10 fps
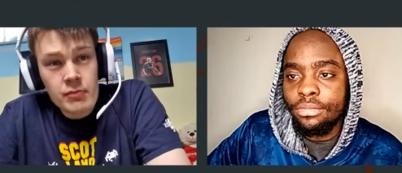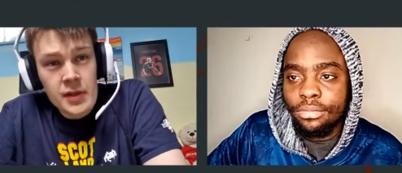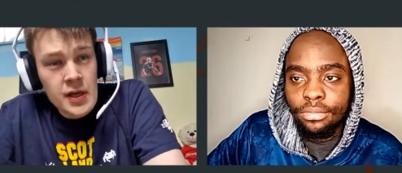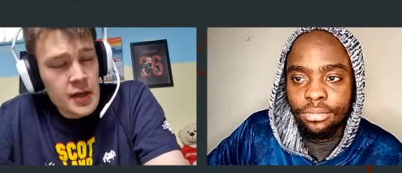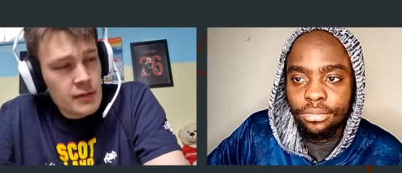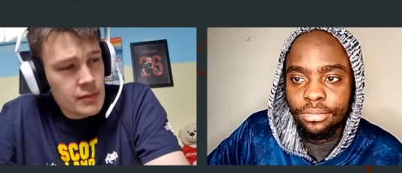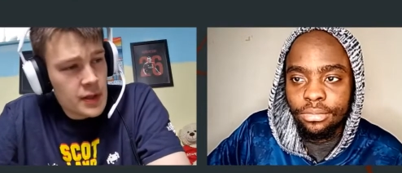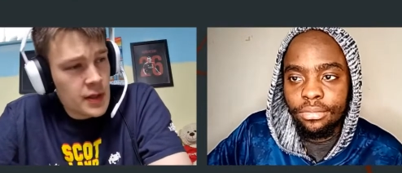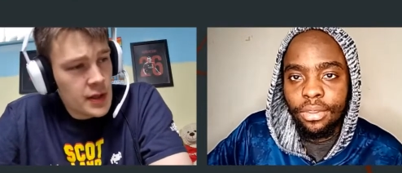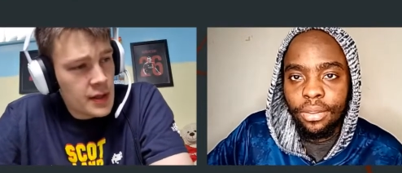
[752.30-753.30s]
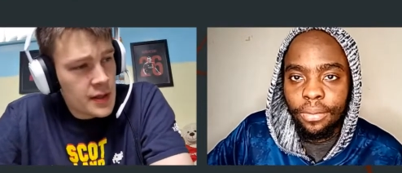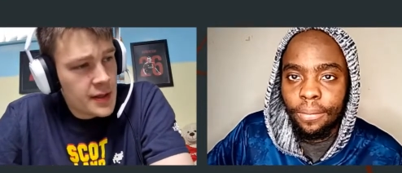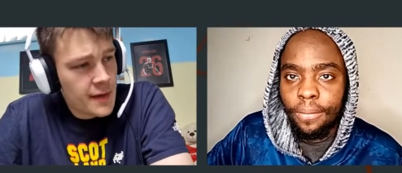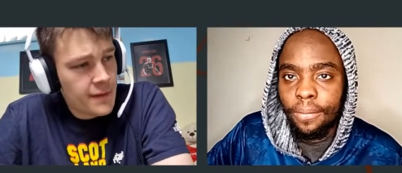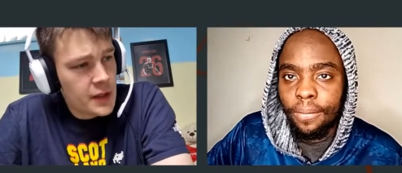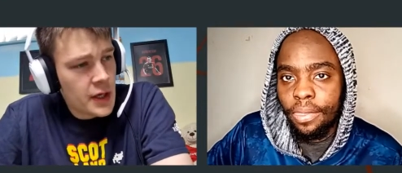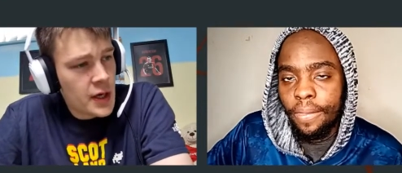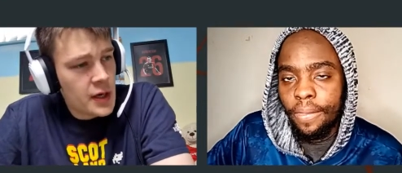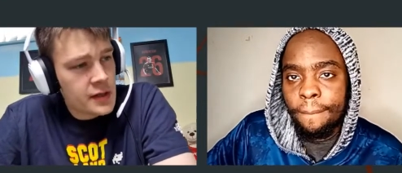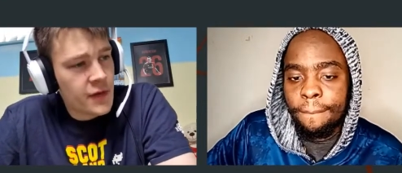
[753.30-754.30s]
Speaker 1: yeah, yeah, yeah, definitely.
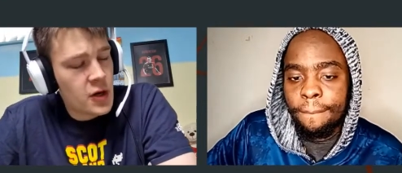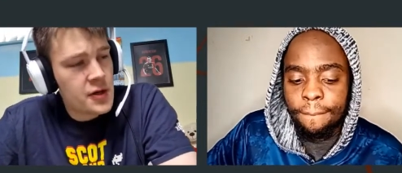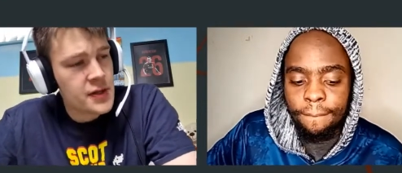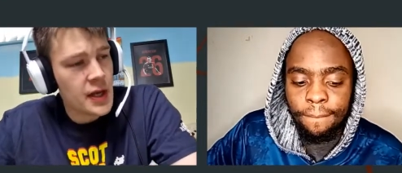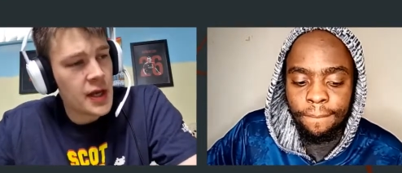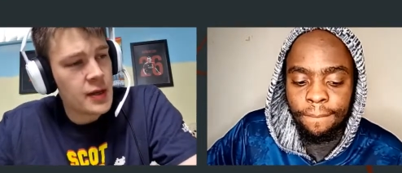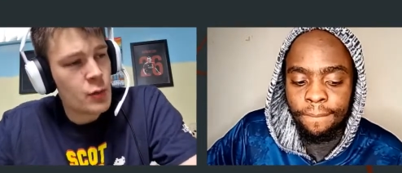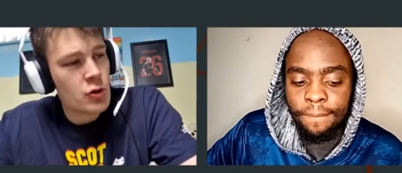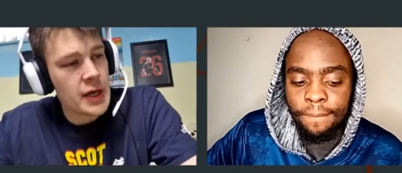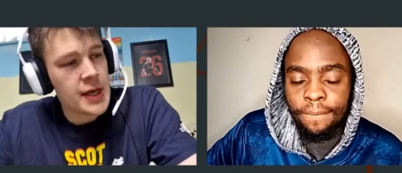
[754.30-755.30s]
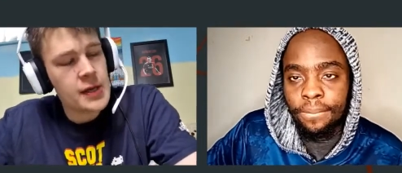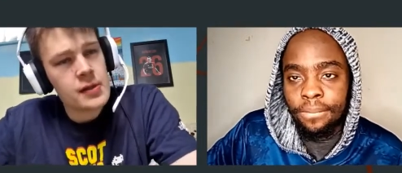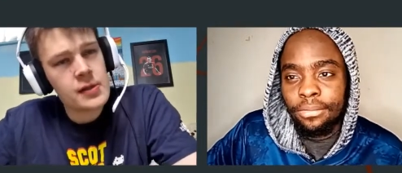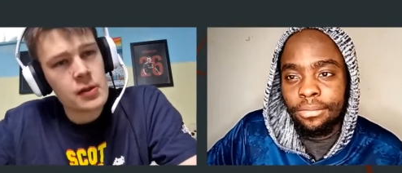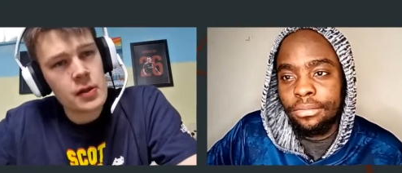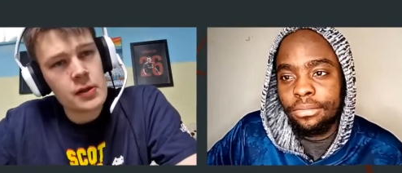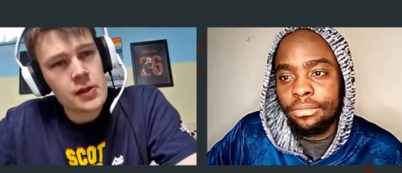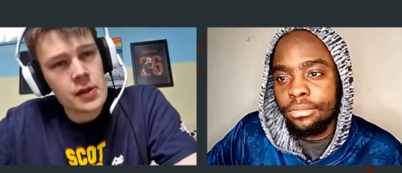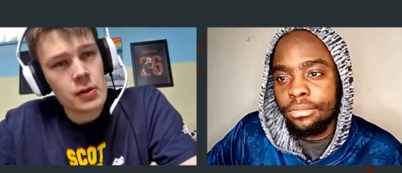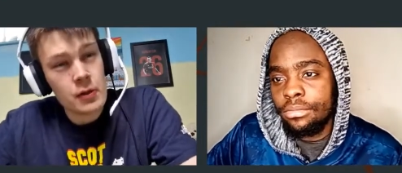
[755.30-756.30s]
As far as any more ins are
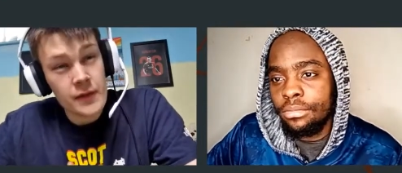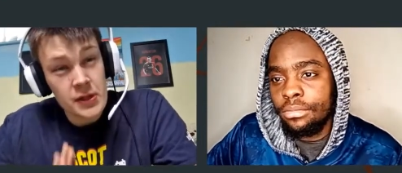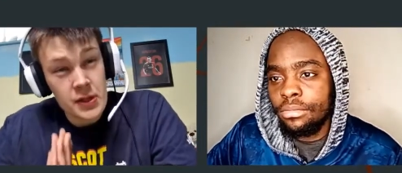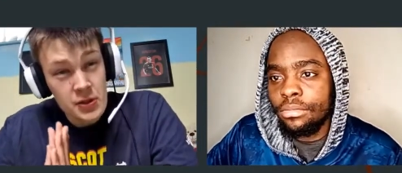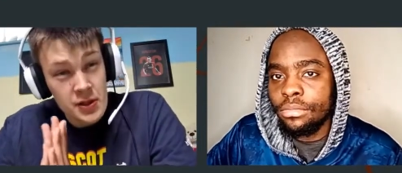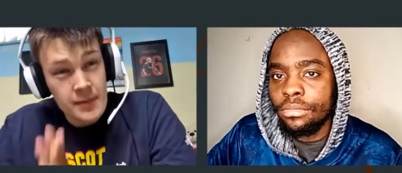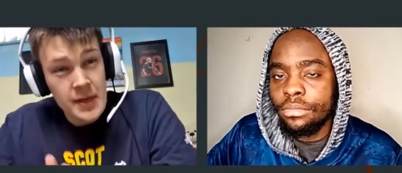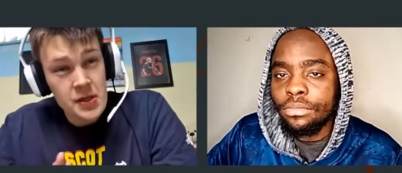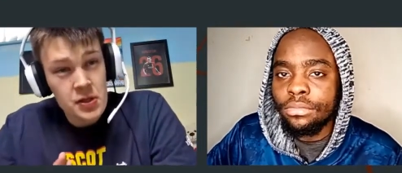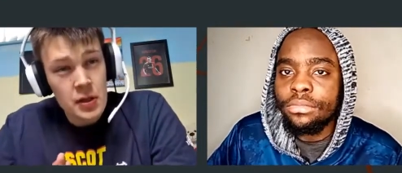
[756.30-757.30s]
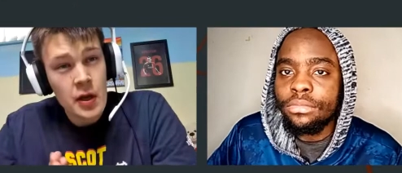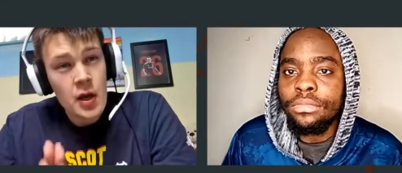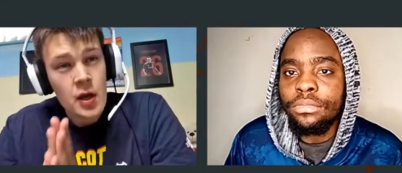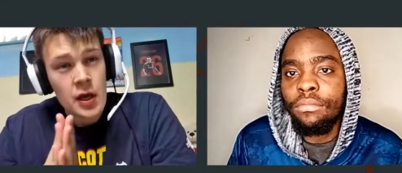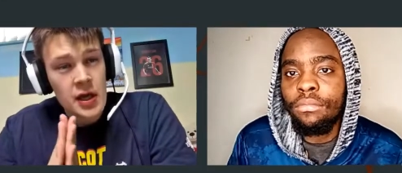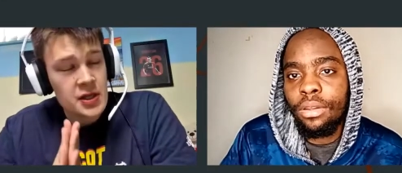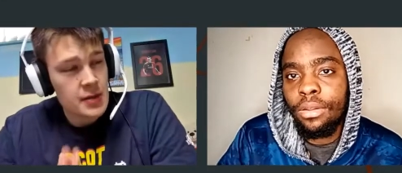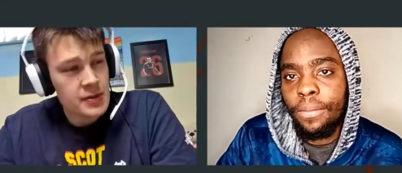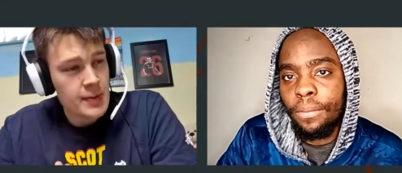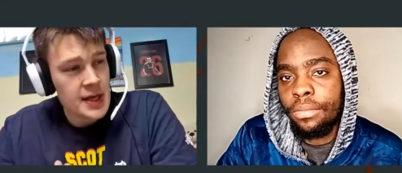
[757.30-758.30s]
concerned, obviously you did mention uh,
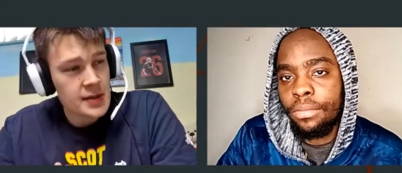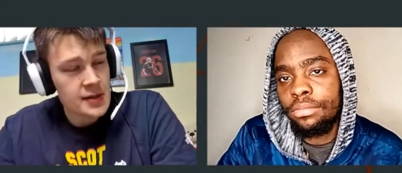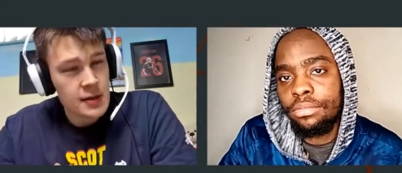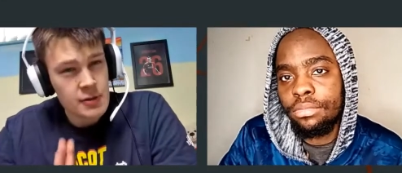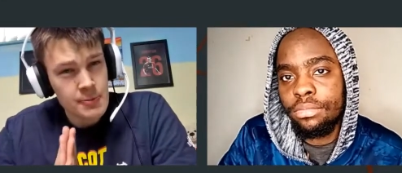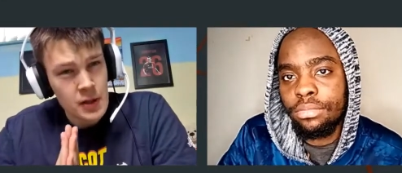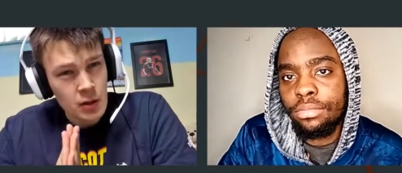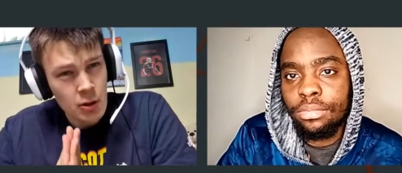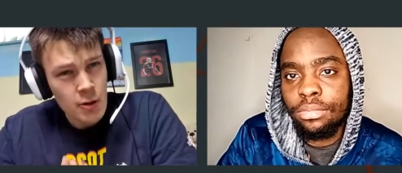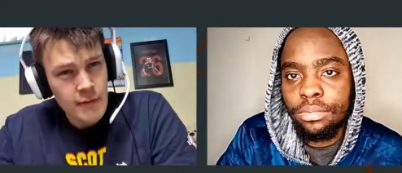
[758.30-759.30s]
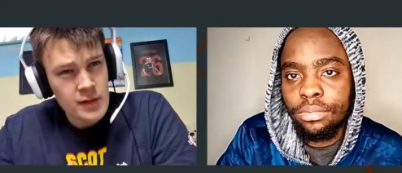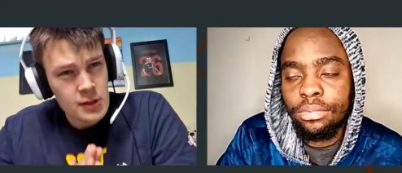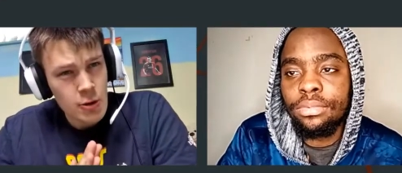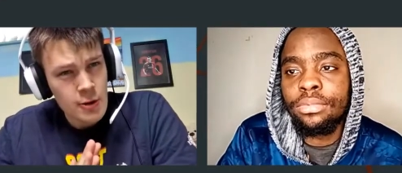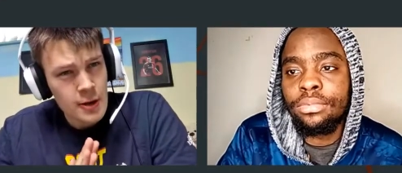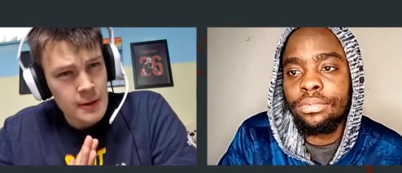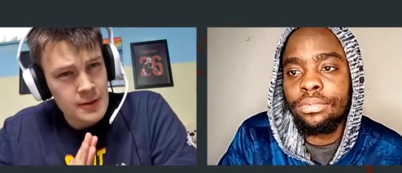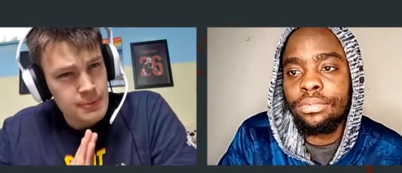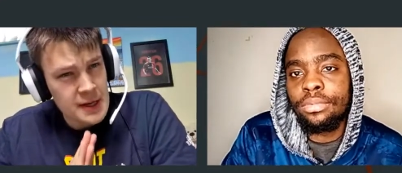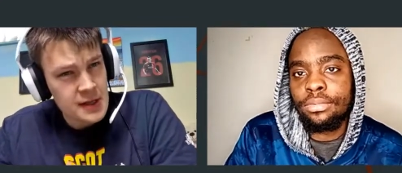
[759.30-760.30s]
James Maddison. There's been a lot of talk and
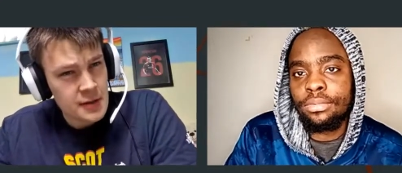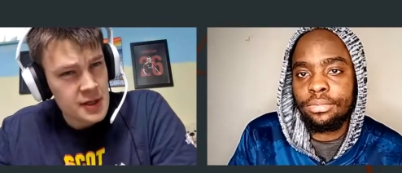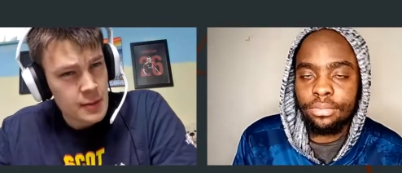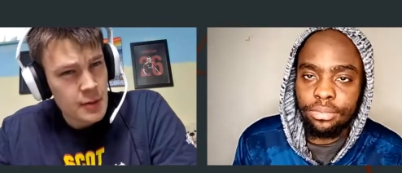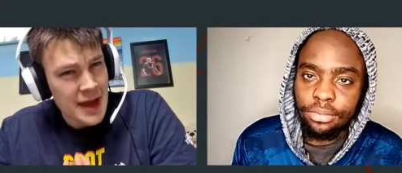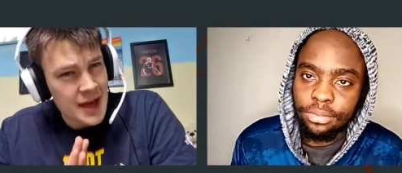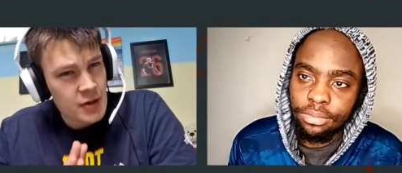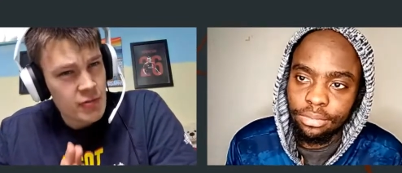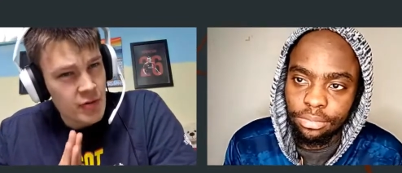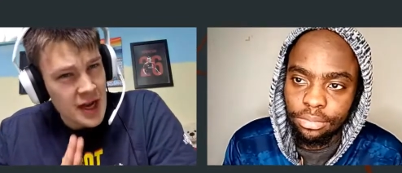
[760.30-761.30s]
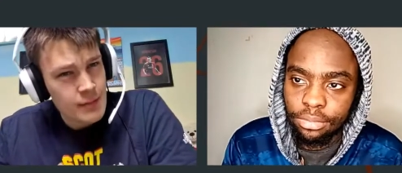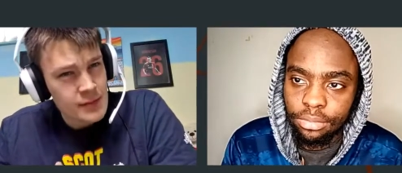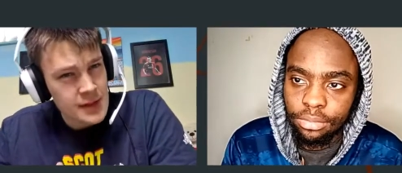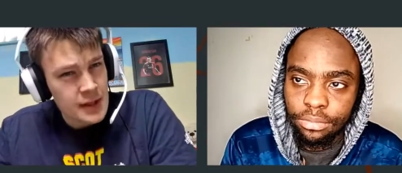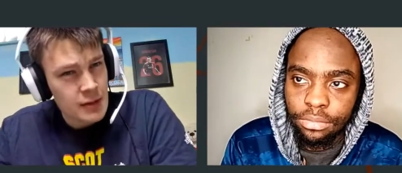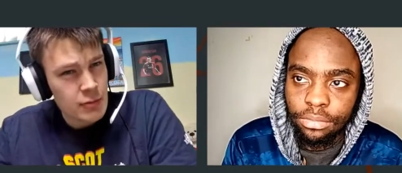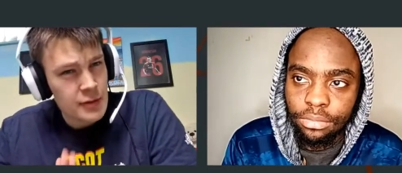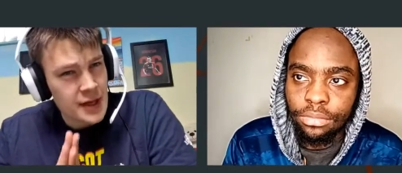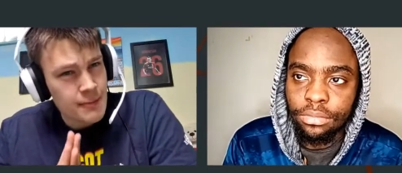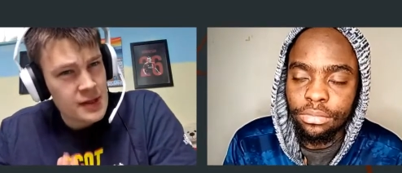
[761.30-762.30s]
speculation about Aaron Ramsdale. Would
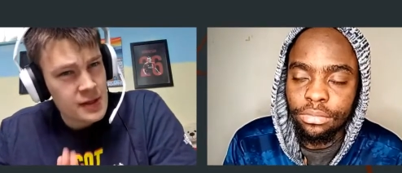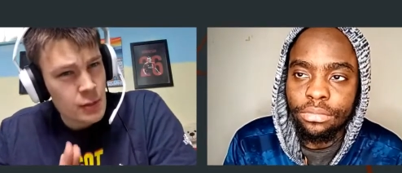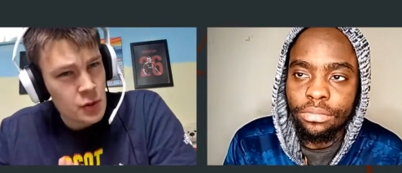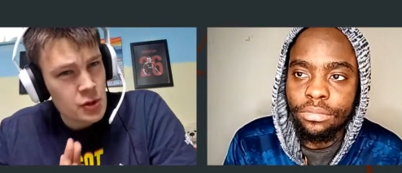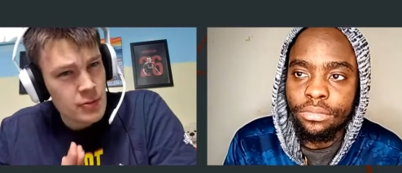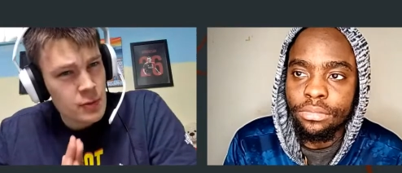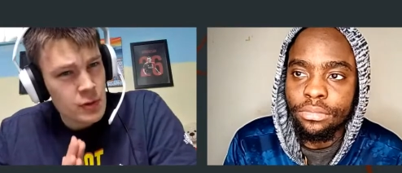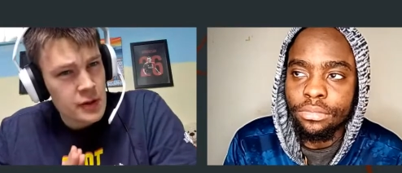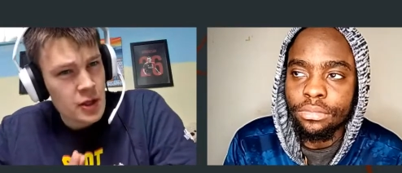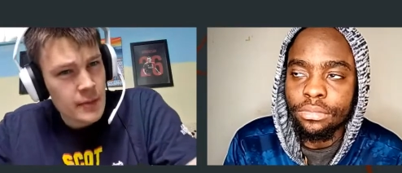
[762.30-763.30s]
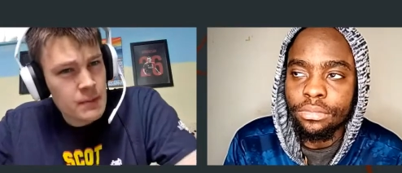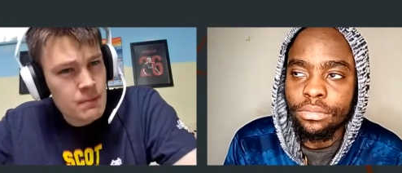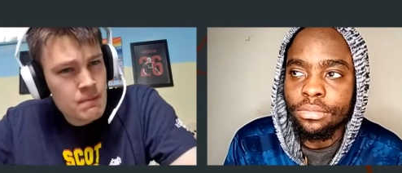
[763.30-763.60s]
that be someone you would want to come in?